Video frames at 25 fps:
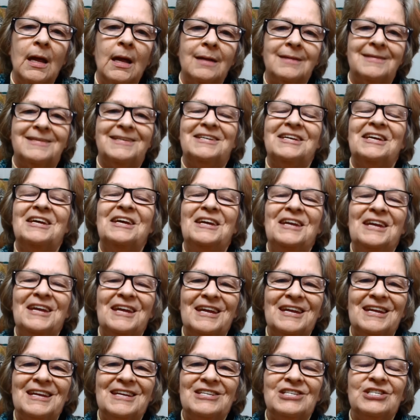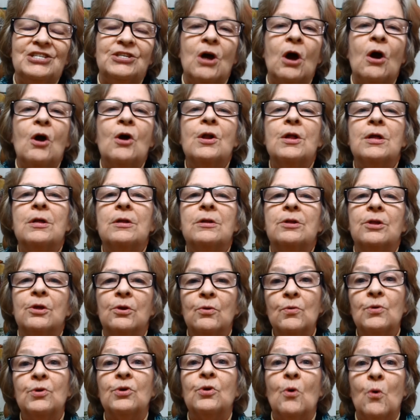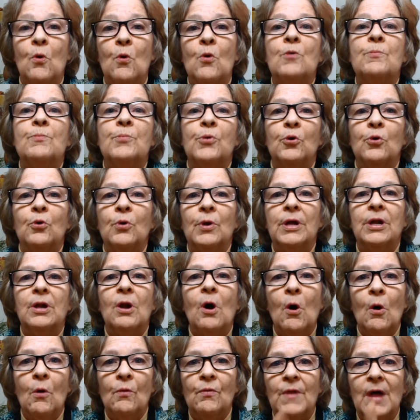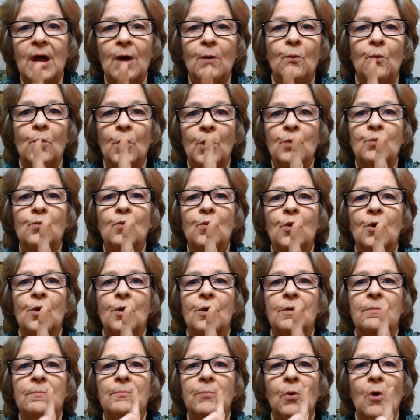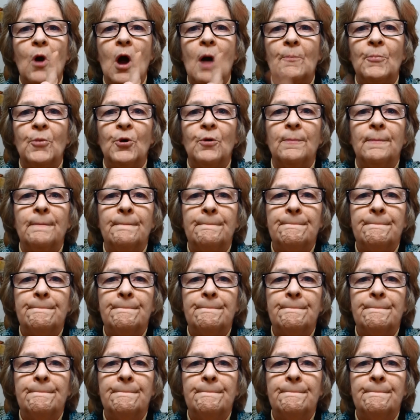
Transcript: she started doing cord pulling on that one word, proper.